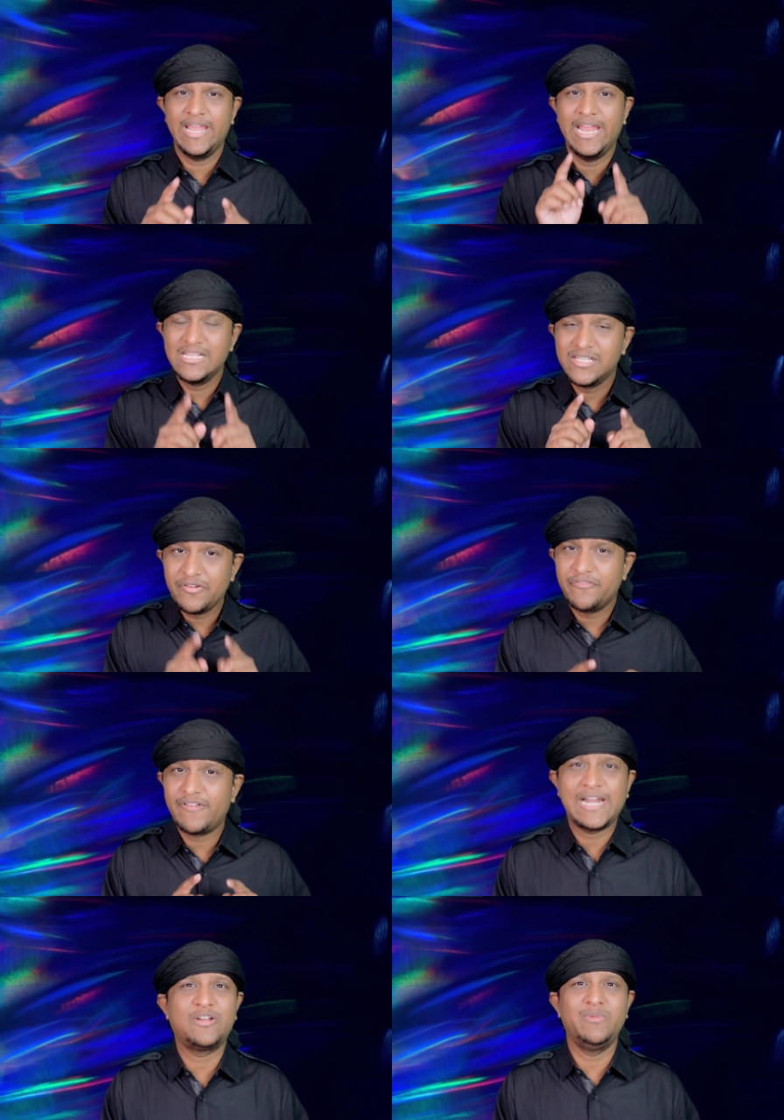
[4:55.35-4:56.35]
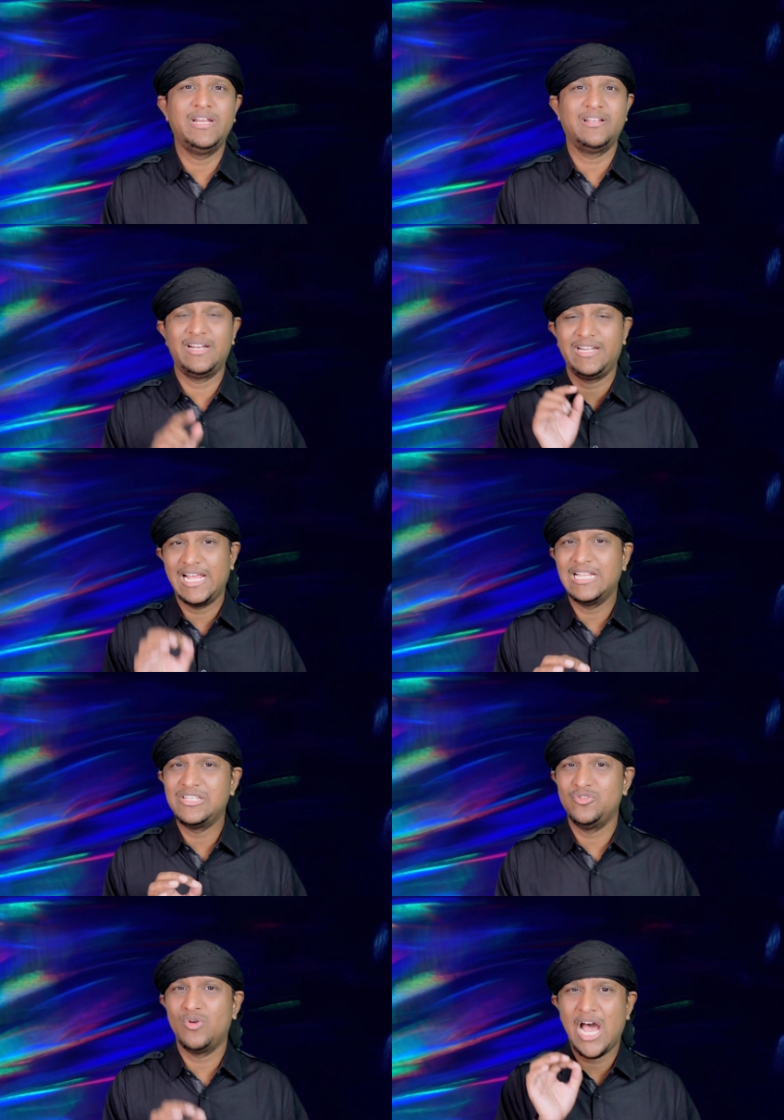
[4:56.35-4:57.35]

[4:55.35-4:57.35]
It is a refractometer that tells you